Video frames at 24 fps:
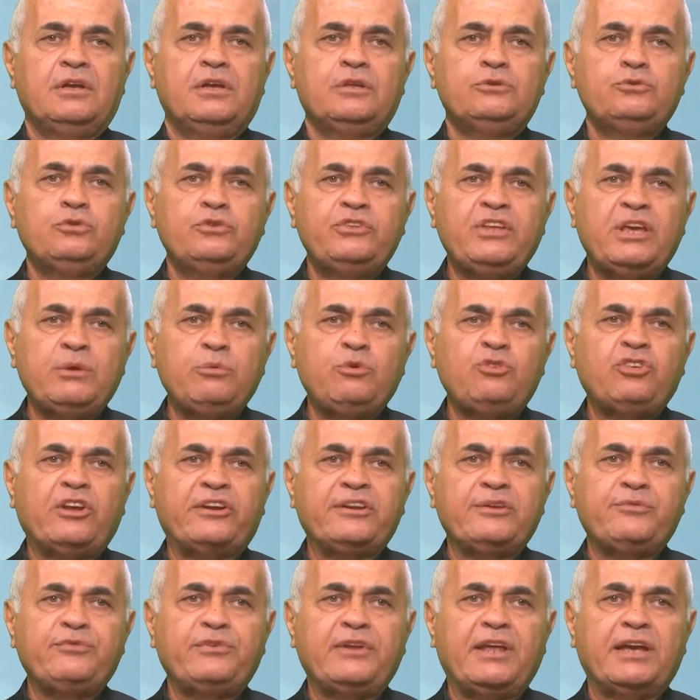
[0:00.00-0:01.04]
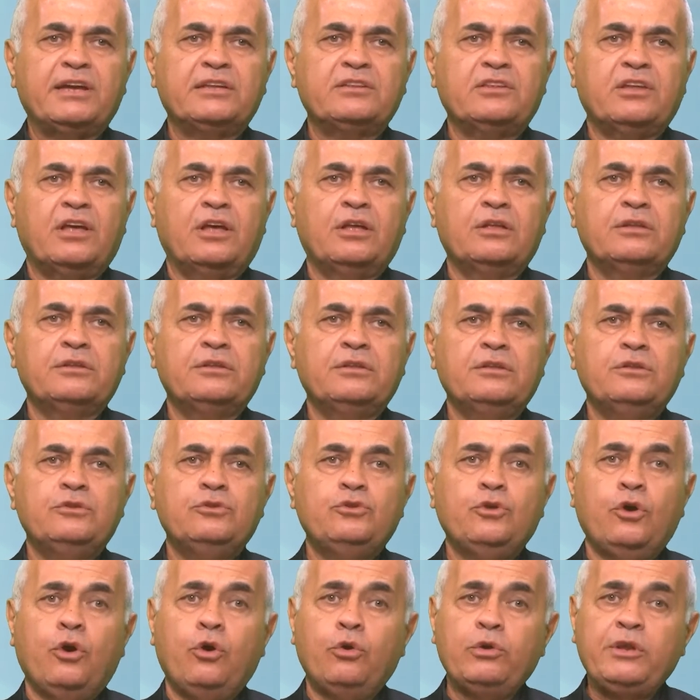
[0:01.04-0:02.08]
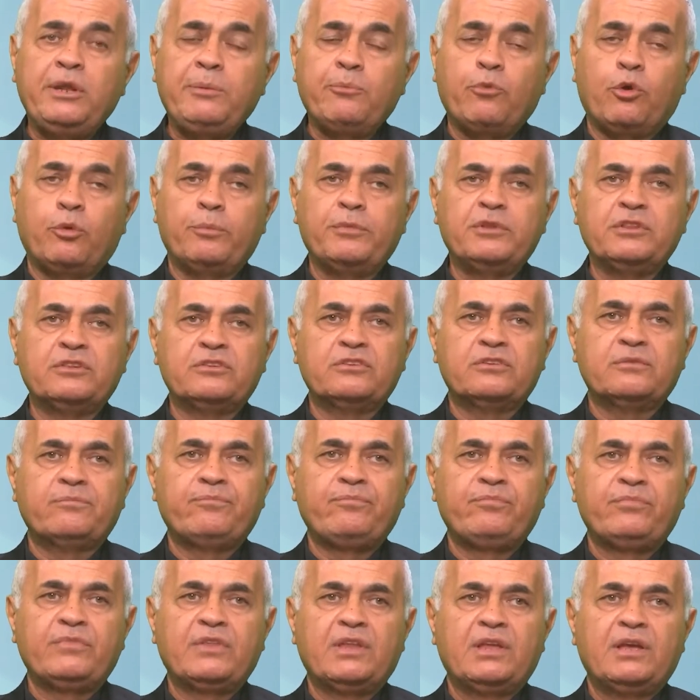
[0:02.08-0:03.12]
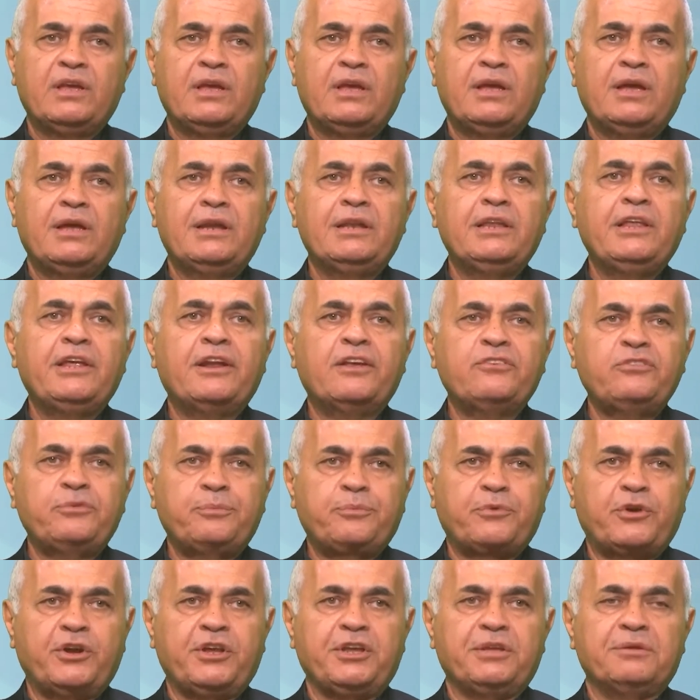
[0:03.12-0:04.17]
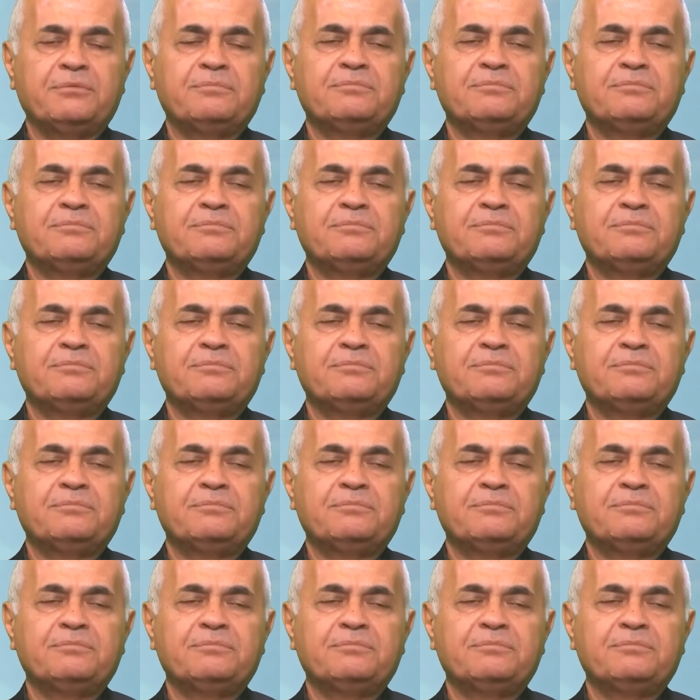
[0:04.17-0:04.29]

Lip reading: Today we shall reflect on the holy moment. Let us pray.